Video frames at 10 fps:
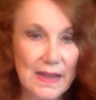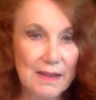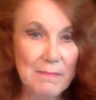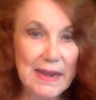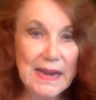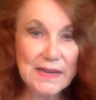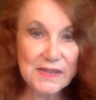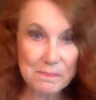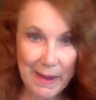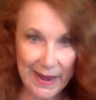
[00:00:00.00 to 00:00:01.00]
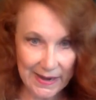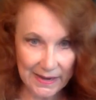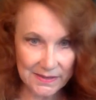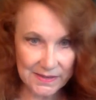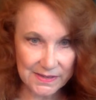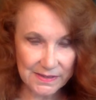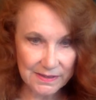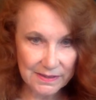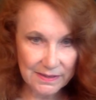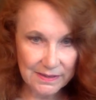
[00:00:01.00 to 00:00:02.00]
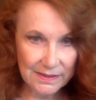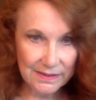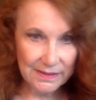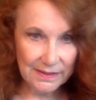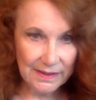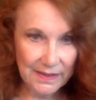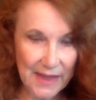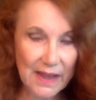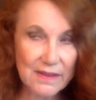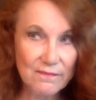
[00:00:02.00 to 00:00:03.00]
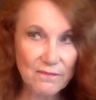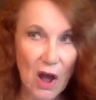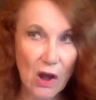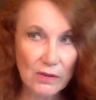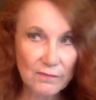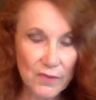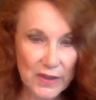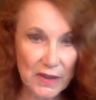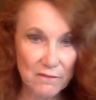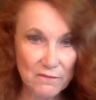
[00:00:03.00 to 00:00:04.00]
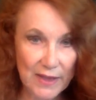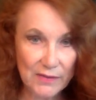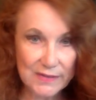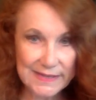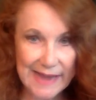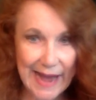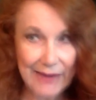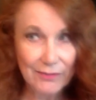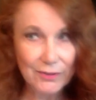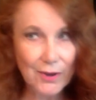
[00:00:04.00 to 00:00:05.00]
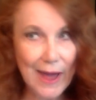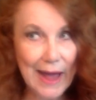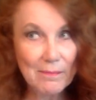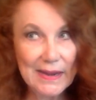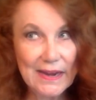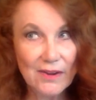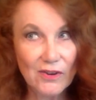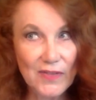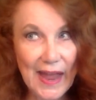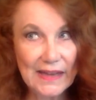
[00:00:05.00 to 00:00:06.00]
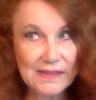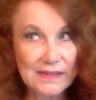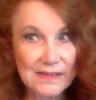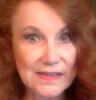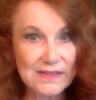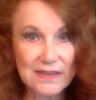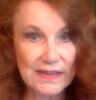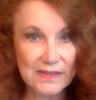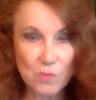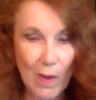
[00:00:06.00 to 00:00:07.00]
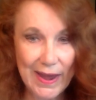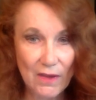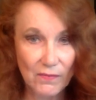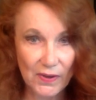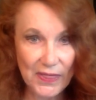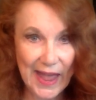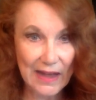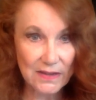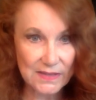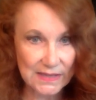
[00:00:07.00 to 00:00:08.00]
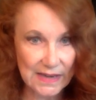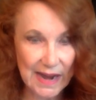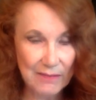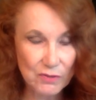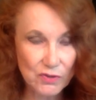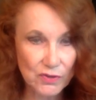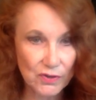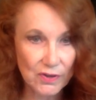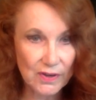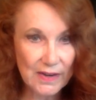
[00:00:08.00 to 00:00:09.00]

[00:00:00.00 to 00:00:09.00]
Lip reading: Hispanics that fought for the Confederacy. I don't know how many are on this list, way over 1,000, I'm sure.